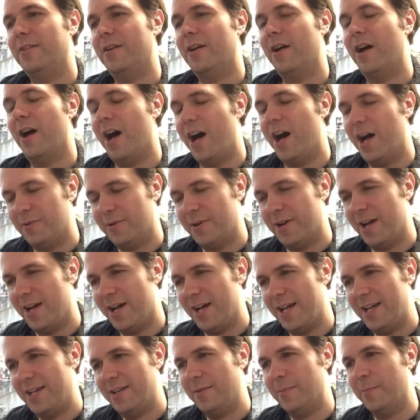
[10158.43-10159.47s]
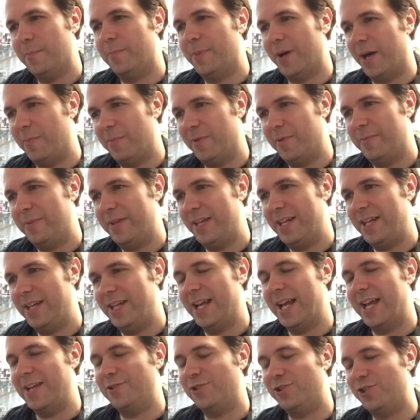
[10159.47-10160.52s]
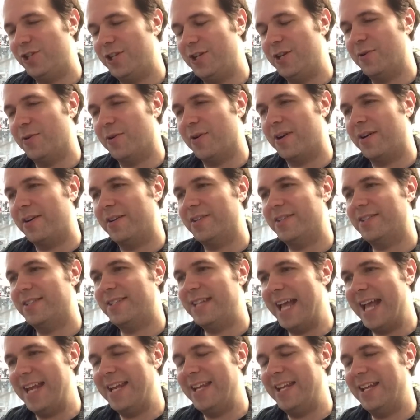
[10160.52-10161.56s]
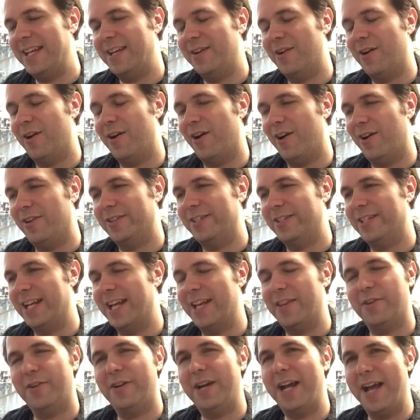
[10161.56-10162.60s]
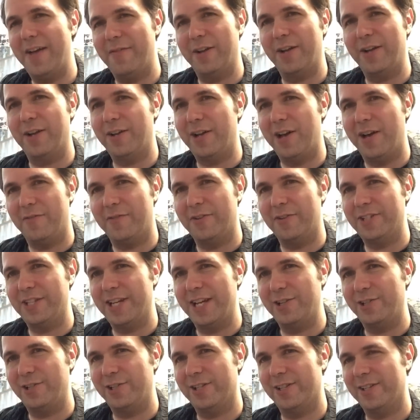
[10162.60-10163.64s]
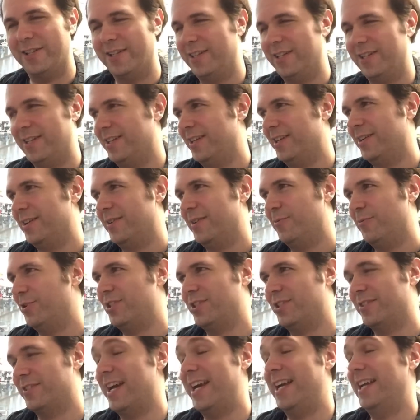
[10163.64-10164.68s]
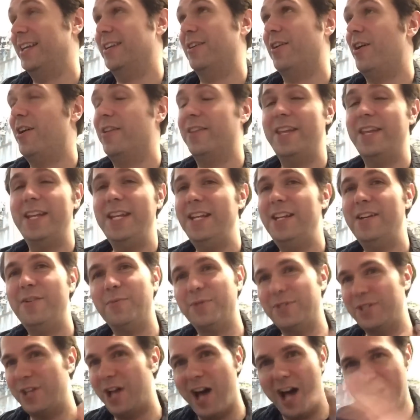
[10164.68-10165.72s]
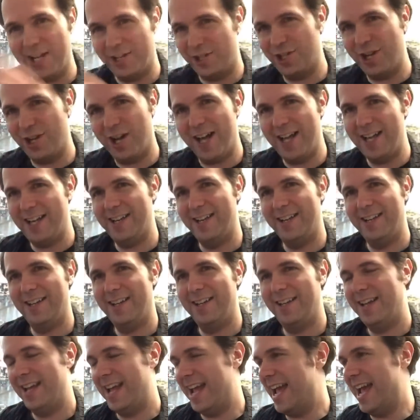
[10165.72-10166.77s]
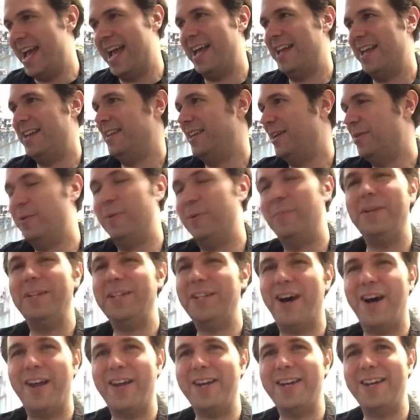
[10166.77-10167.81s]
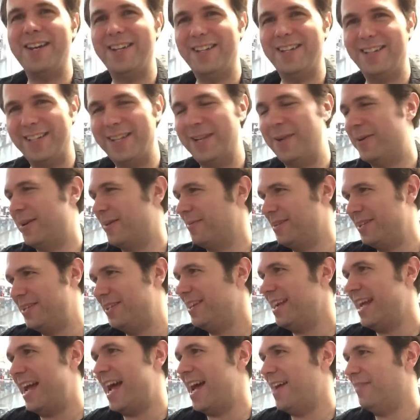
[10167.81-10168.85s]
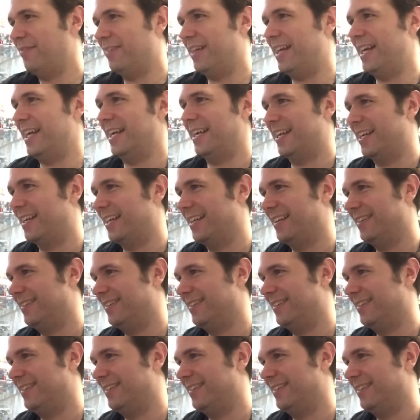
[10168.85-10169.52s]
Hot Rod, Bumblebee, and Cheetor standing all together having a conversation. Which is like, all they needed was Hot Shot, and it would be done. You know what I mean? You'd have like